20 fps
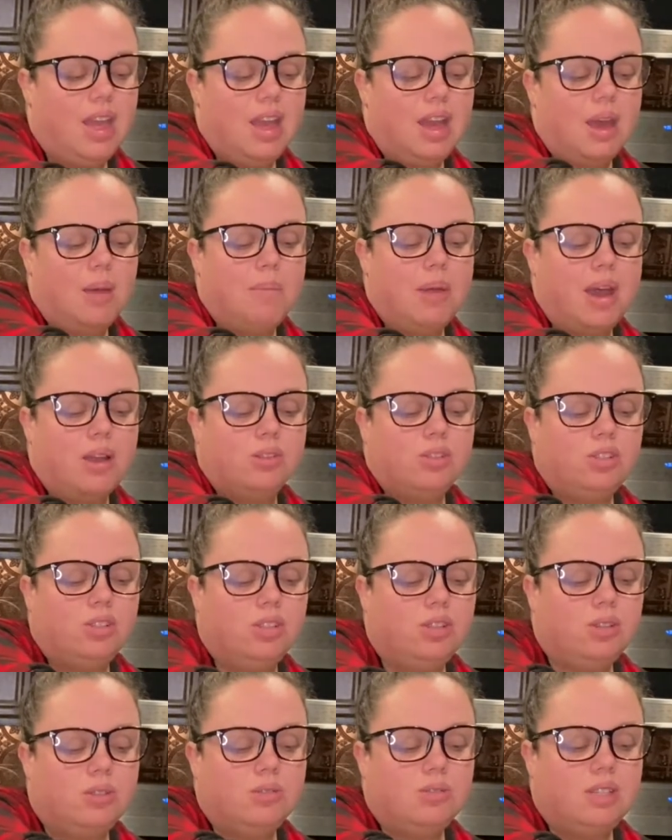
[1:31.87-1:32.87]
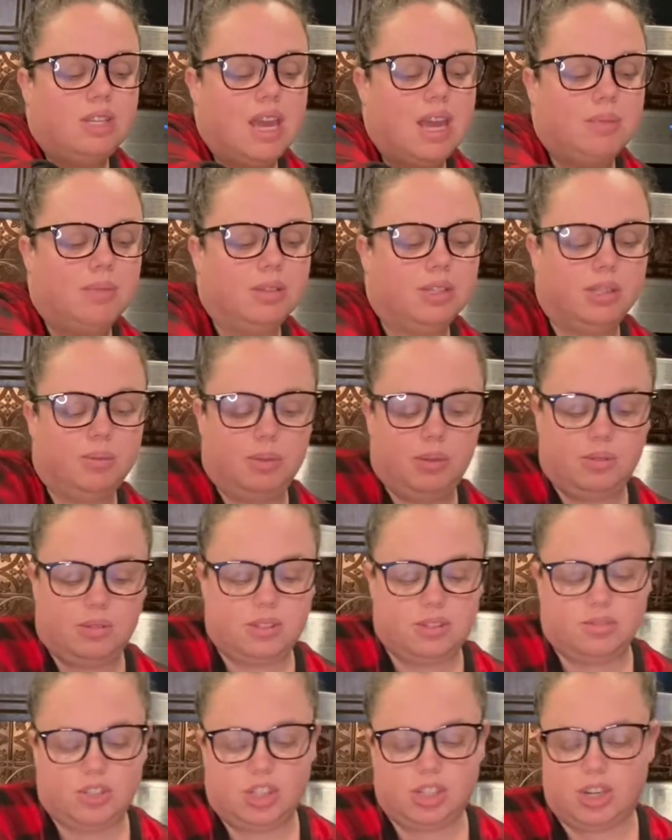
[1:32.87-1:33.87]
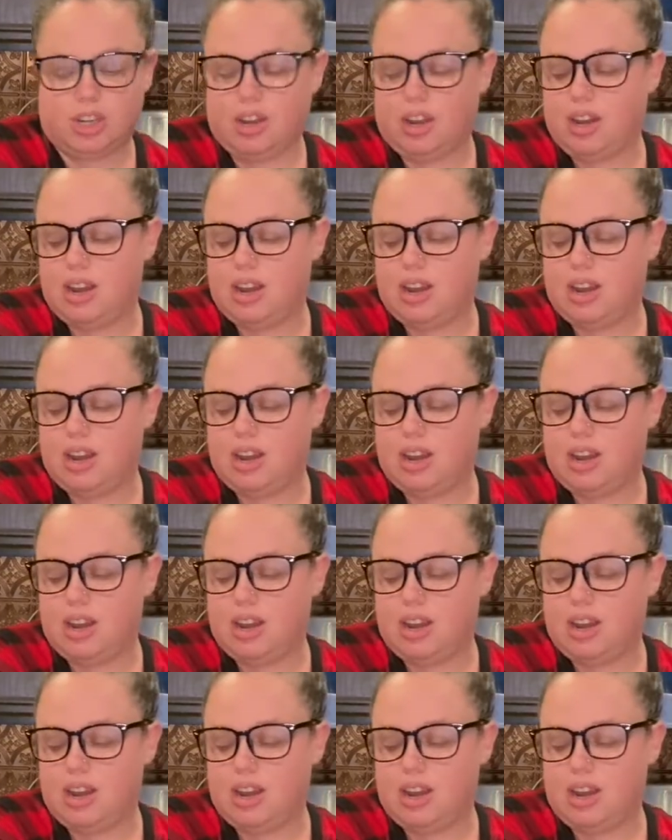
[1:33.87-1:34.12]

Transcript: about 2 tablespoons of sugar.